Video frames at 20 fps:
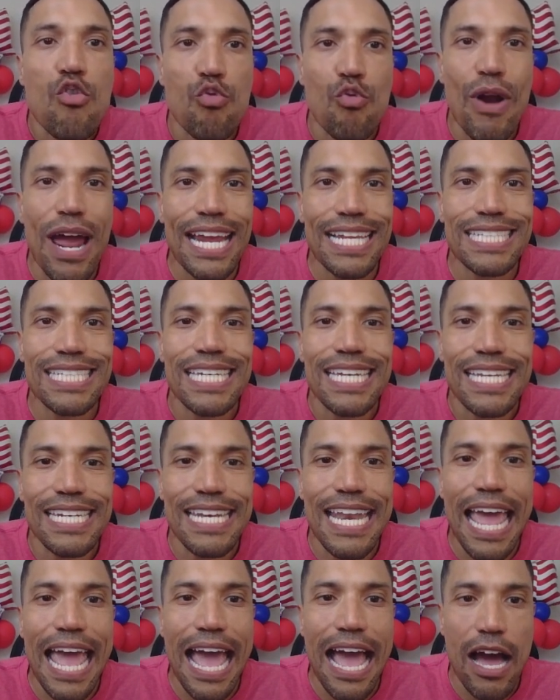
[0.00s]
right
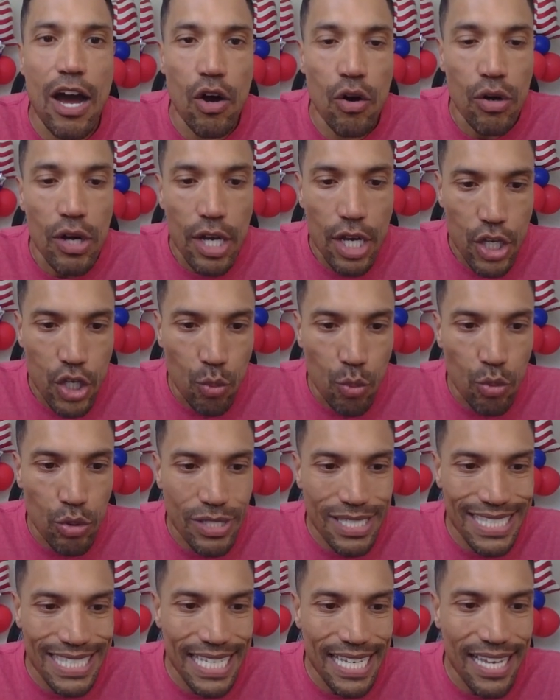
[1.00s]
now, you will
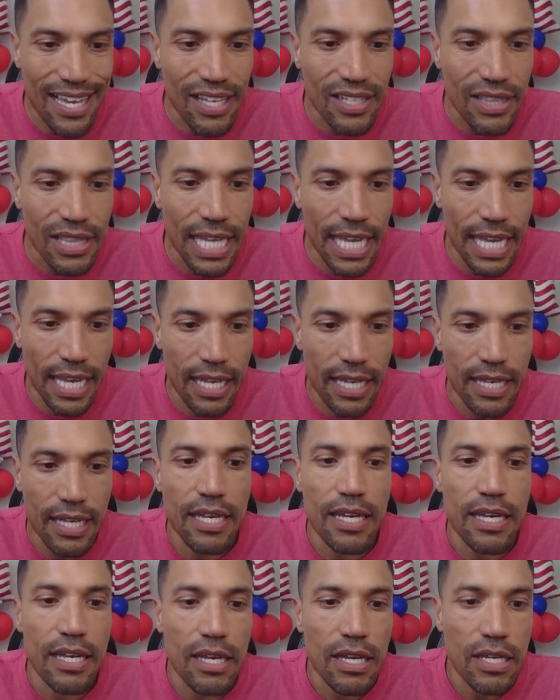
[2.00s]
see a link
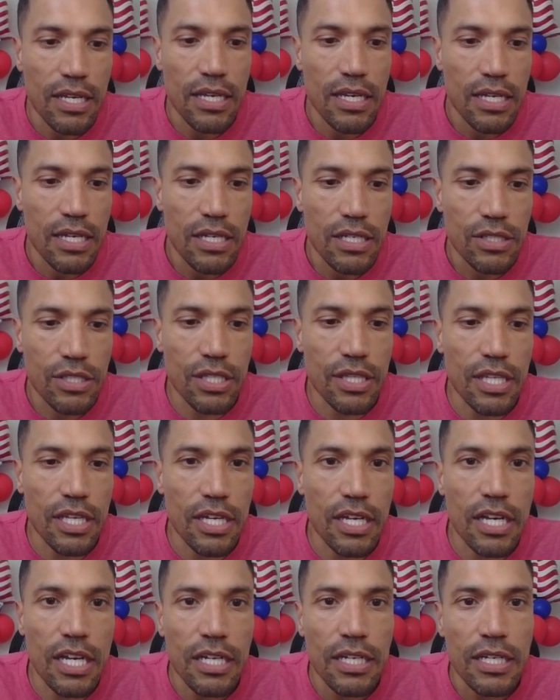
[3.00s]
to
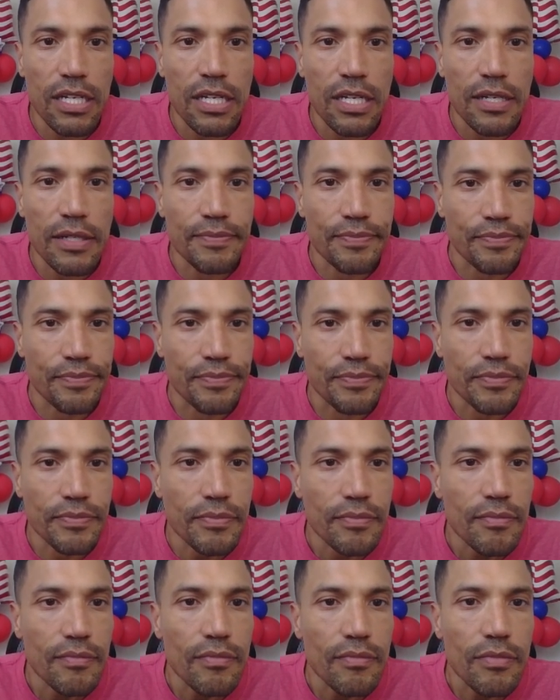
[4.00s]
the
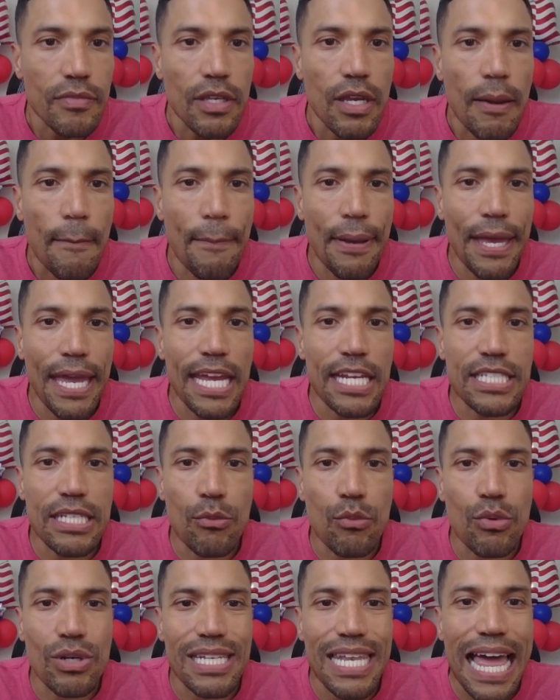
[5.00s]
page
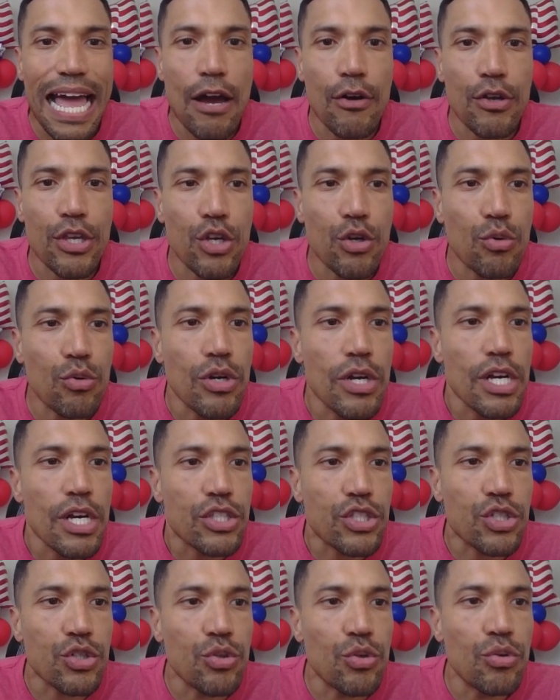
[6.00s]
that will allow you
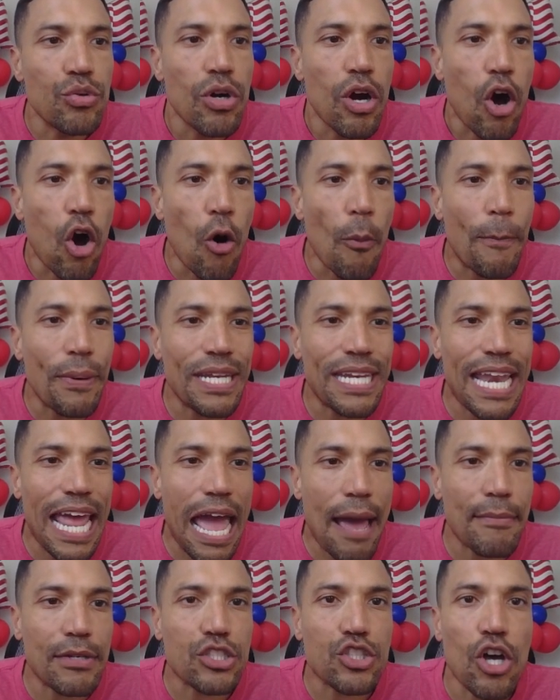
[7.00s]
to open an
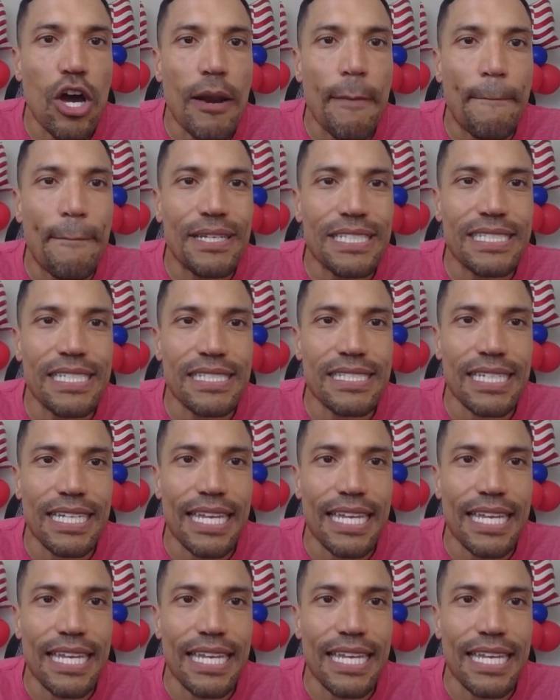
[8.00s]
Amazon business